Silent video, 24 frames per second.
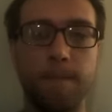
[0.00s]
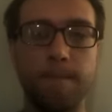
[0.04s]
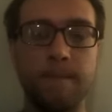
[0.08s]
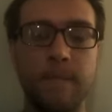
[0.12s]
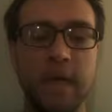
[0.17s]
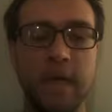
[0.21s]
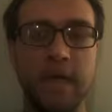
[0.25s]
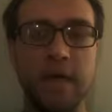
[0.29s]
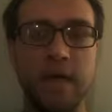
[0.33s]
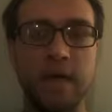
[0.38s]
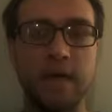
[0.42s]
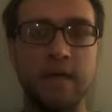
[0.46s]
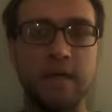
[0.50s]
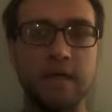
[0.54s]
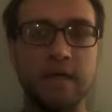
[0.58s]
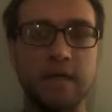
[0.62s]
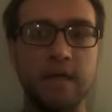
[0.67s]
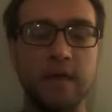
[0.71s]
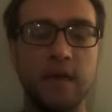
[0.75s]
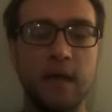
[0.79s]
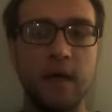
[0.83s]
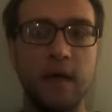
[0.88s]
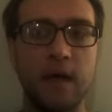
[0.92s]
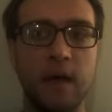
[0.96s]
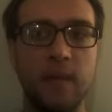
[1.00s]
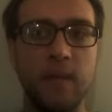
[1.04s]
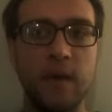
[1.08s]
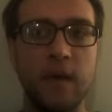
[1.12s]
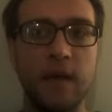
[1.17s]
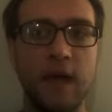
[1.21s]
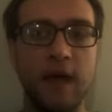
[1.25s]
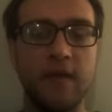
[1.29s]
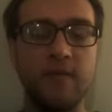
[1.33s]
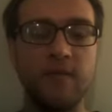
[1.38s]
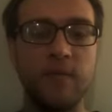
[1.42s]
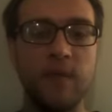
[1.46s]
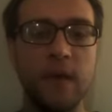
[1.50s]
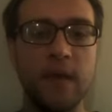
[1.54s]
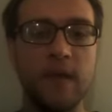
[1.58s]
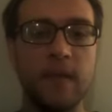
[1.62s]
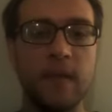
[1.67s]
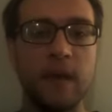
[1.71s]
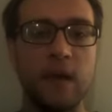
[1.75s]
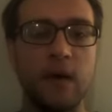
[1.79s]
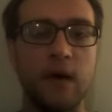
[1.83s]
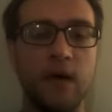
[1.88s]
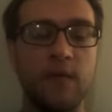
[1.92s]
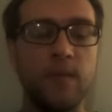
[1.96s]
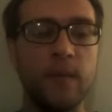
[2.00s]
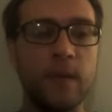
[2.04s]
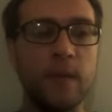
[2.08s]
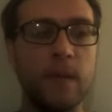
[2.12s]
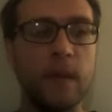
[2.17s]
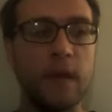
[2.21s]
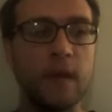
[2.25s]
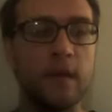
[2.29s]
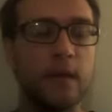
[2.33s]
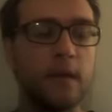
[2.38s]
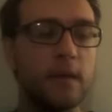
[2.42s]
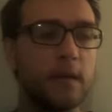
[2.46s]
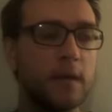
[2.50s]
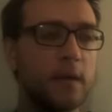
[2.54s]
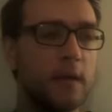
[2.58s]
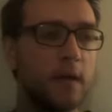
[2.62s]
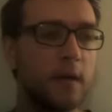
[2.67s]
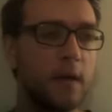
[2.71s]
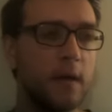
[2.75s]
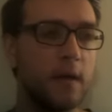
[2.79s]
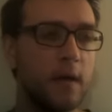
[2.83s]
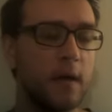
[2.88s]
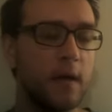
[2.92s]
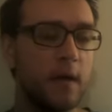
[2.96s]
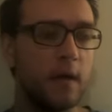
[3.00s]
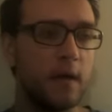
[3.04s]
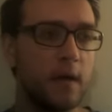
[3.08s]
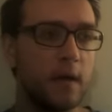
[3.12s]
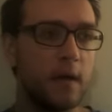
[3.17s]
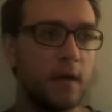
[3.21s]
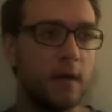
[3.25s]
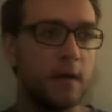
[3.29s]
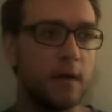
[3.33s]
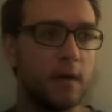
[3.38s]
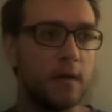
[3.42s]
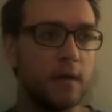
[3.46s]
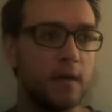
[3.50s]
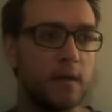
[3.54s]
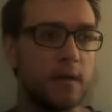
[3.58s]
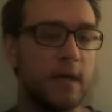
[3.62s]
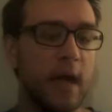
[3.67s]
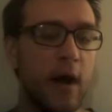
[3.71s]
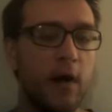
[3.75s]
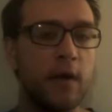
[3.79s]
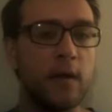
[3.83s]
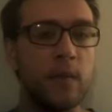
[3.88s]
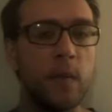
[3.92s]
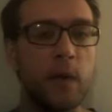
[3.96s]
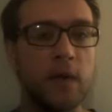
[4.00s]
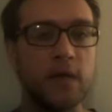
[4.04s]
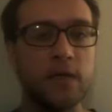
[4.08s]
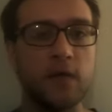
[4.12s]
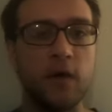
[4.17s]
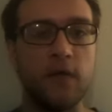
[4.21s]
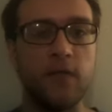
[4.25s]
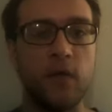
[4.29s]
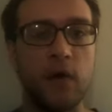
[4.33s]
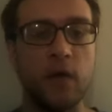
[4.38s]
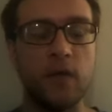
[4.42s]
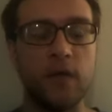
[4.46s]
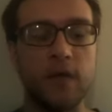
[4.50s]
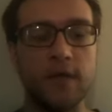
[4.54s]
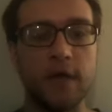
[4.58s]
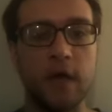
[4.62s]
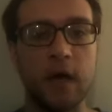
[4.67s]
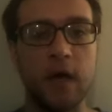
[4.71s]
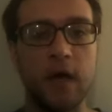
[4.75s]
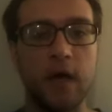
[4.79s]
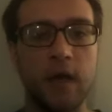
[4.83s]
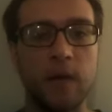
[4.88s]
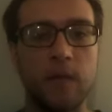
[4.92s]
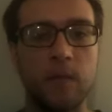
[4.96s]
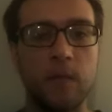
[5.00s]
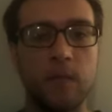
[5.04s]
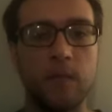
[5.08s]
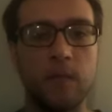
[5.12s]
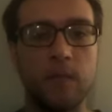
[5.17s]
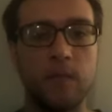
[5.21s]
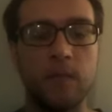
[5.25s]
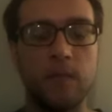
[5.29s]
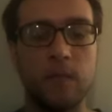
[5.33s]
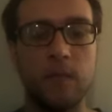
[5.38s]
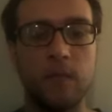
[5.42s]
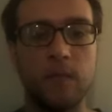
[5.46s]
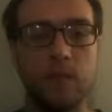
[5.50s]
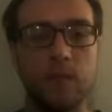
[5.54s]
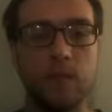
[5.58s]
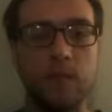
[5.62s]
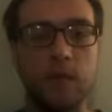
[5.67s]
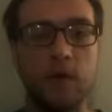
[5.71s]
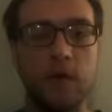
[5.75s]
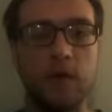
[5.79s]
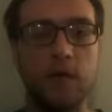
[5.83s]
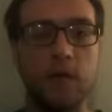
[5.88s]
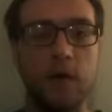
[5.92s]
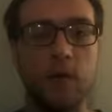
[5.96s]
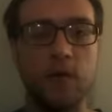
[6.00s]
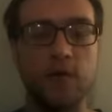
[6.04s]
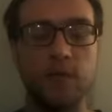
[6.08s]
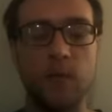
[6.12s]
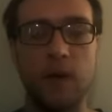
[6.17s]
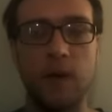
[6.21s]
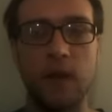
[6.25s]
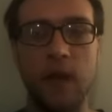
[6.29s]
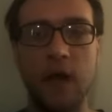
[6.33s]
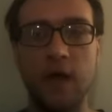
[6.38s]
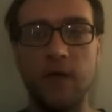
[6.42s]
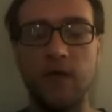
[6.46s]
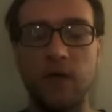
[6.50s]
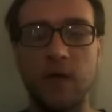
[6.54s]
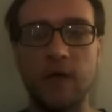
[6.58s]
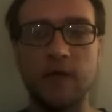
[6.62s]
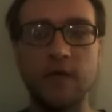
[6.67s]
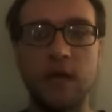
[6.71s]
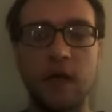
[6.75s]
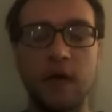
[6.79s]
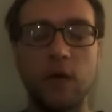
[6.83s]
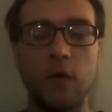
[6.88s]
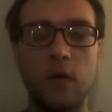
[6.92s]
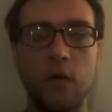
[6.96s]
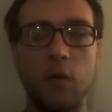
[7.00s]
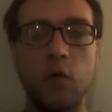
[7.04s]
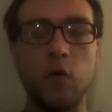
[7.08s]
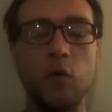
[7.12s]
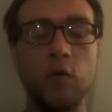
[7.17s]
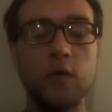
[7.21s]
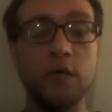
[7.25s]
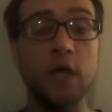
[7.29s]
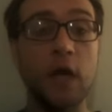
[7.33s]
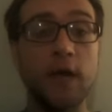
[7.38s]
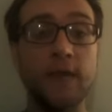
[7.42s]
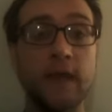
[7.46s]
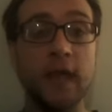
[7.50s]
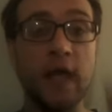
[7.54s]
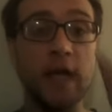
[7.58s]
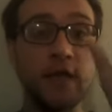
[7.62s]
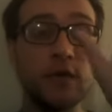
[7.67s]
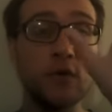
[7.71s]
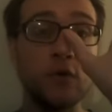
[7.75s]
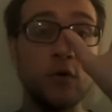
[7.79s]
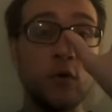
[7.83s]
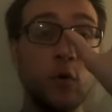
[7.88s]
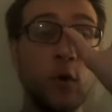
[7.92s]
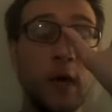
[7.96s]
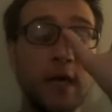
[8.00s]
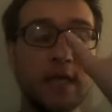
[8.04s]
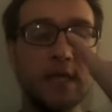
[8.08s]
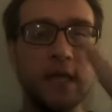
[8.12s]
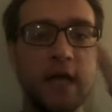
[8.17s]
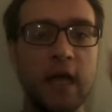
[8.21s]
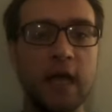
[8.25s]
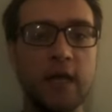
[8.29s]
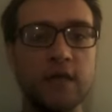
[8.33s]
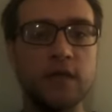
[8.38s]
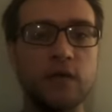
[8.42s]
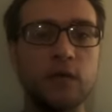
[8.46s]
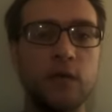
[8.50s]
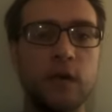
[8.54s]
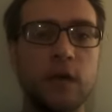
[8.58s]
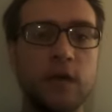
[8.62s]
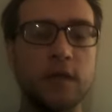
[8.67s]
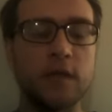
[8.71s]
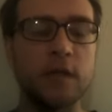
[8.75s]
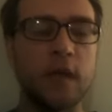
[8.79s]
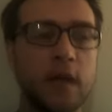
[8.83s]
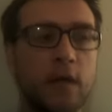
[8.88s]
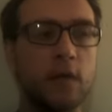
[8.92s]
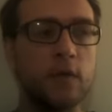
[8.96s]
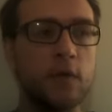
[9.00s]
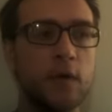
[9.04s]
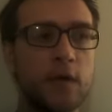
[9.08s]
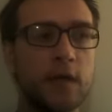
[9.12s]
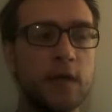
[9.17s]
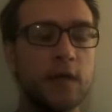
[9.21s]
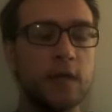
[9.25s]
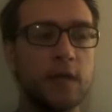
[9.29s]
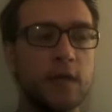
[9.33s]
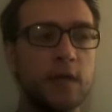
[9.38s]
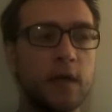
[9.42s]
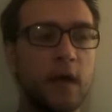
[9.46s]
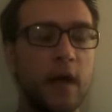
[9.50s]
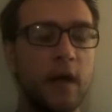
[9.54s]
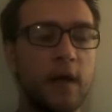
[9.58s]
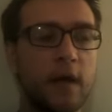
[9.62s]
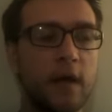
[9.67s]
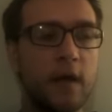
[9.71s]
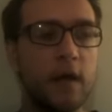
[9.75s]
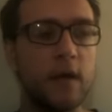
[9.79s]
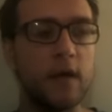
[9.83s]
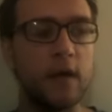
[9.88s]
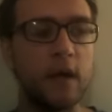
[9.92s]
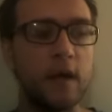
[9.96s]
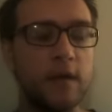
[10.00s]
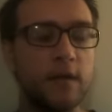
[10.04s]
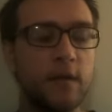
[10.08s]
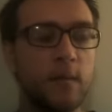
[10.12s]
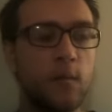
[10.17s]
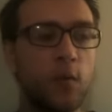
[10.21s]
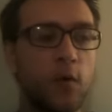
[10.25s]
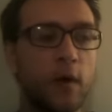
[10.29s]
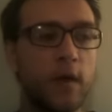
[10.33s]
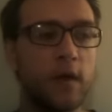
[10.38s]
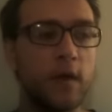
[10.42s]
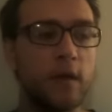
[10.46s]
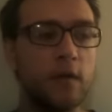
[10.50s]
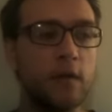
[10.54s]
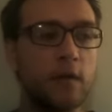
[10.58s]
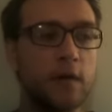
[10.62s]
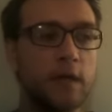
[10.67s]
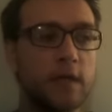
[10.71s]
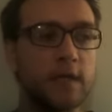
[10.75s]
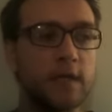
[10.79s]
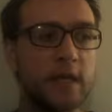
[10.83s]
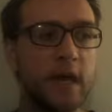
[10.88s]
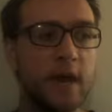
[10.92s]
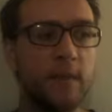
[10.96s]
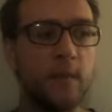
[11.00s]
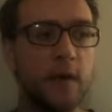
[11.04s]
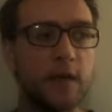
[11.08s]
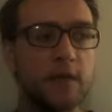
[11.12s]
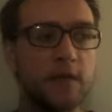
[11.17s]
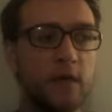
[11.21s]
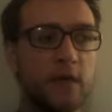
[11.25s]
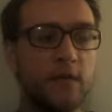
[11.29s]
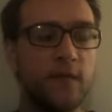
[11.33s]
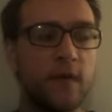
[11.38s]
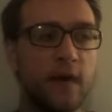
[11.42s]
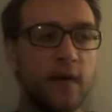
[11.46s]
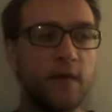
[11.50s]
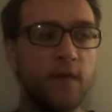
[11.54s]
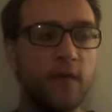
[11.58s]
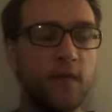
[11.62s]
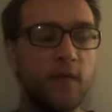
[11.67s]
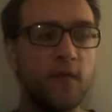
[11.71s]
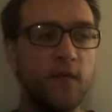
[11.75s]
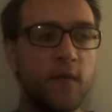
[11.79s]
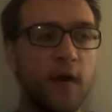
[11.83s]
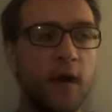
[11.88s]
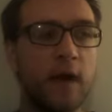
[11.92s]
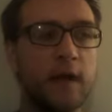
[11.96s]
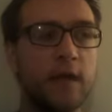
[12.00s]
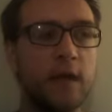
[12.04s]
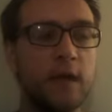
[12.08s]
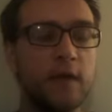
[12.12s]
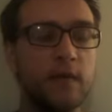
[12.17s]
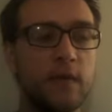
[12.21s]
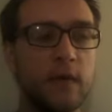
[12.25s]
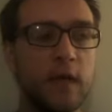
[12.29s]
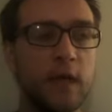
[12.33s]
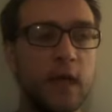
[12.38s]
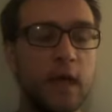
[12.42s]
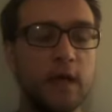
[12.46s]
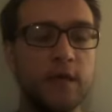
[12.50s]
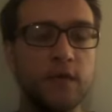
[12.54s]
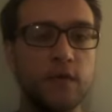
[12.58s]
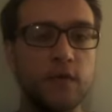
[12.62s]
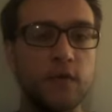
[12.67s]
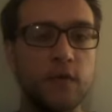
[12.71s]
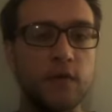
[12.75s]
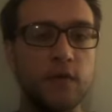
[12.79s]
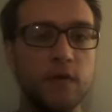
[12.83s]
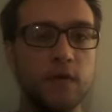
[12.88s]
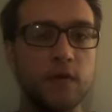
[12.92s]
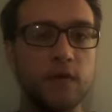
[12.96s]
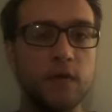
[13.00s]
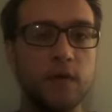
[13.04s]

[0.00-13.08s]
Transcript: Because I mean, I've been there. I've been like doubting myself all the time. That was my life, and it's like, who's got the answer? Who has the answer? And it's like, the more that I look inside myself, I'm finding the answers,